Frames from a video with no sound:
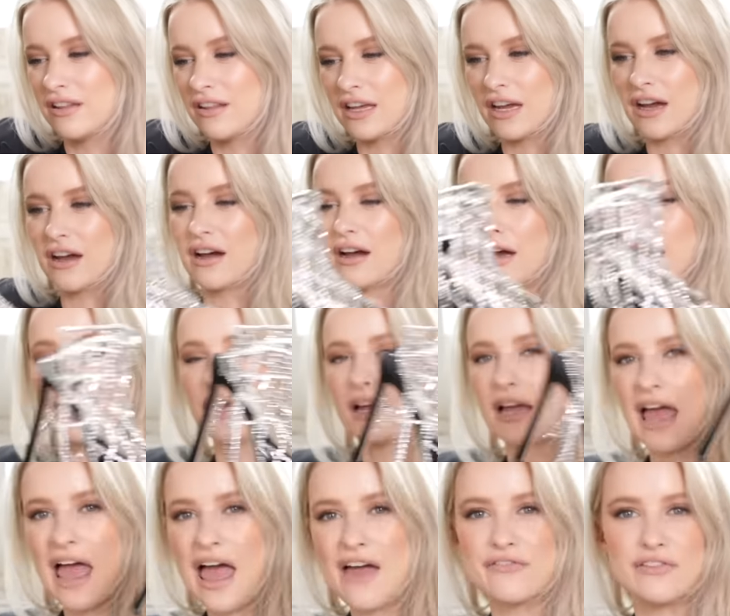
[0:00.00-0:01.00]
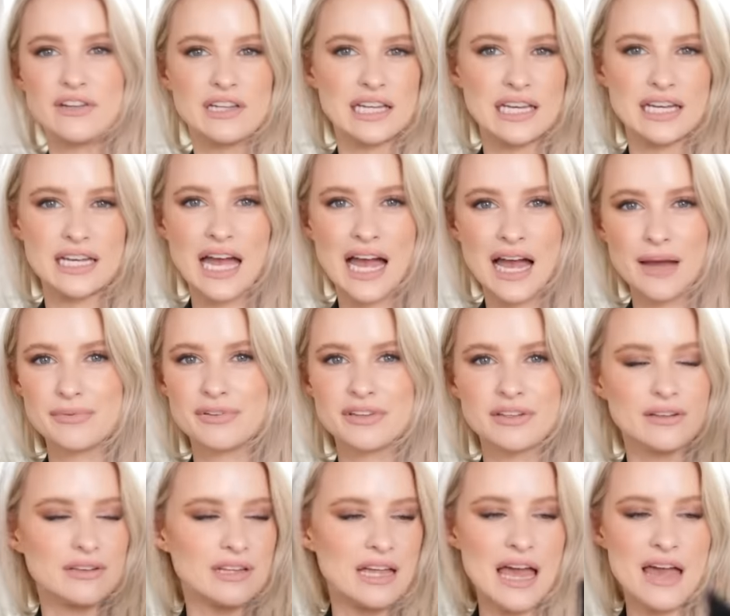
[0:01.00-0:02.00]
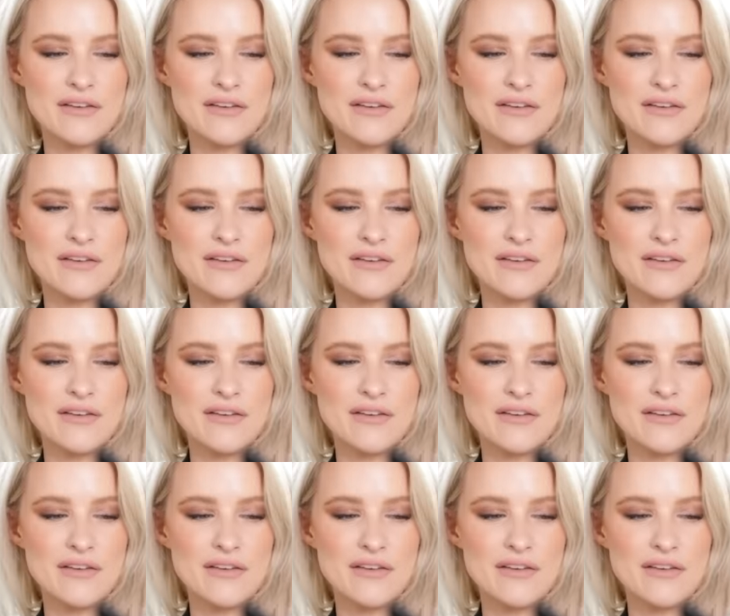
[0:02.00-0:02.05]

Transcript: They are heavenly, absolutely